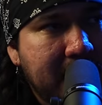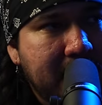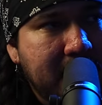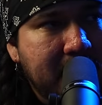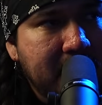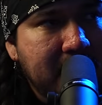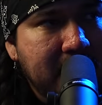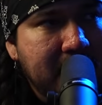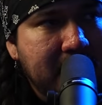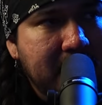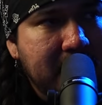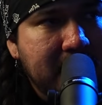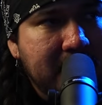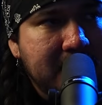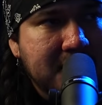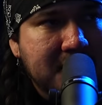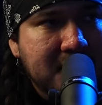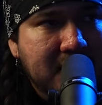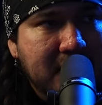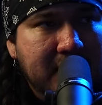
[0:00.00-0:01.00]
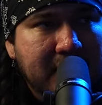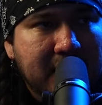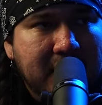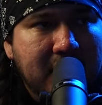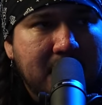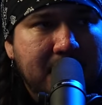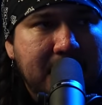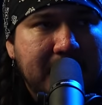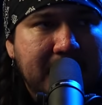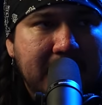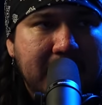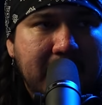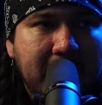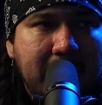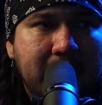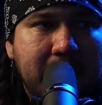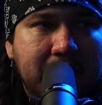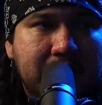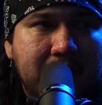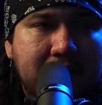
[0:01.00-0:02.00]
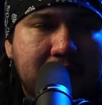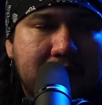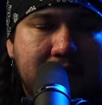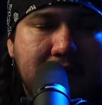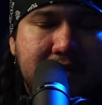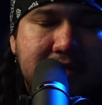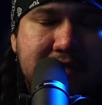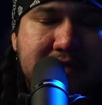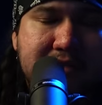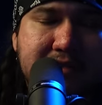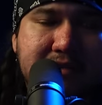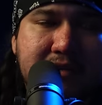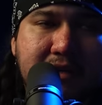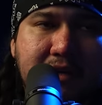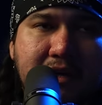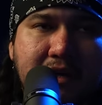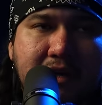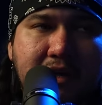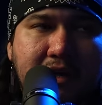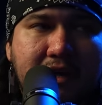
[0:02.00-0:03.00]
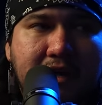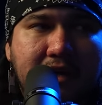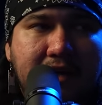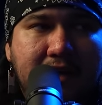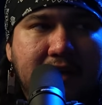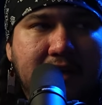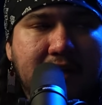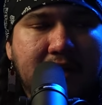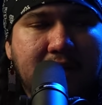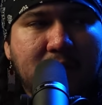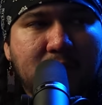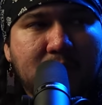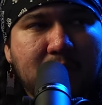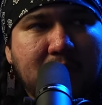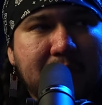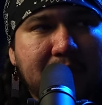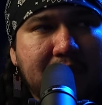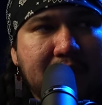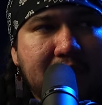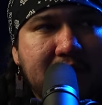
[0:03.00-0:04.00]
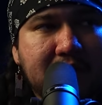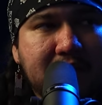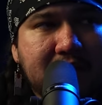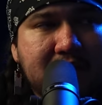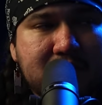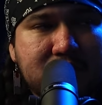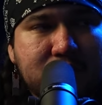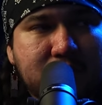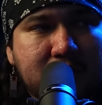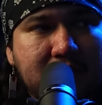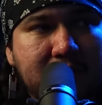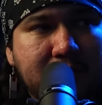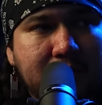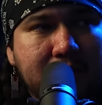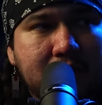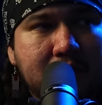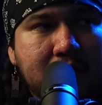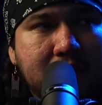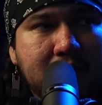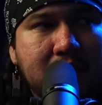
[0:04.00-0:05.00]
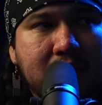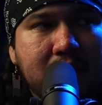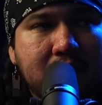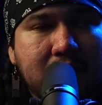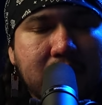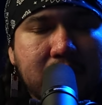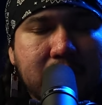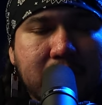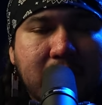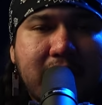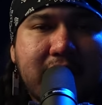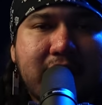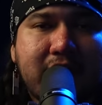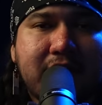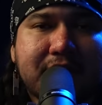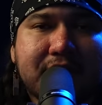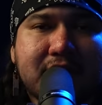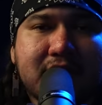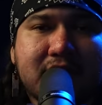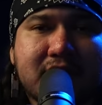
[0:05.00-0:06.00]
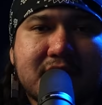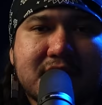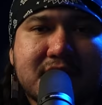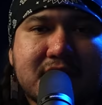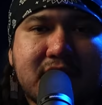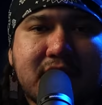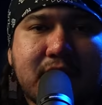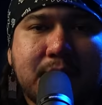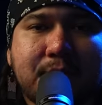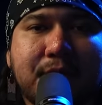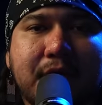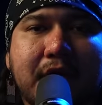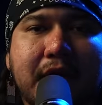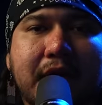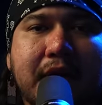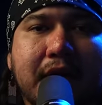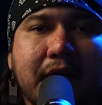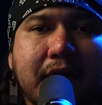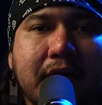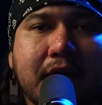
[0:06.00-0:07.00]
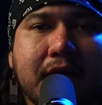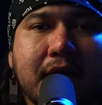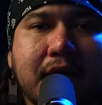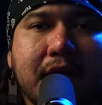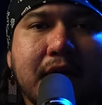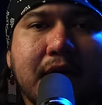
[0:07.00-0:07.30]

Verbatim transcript: really started coming down on us. And I remember at this one point, right after this clip right here,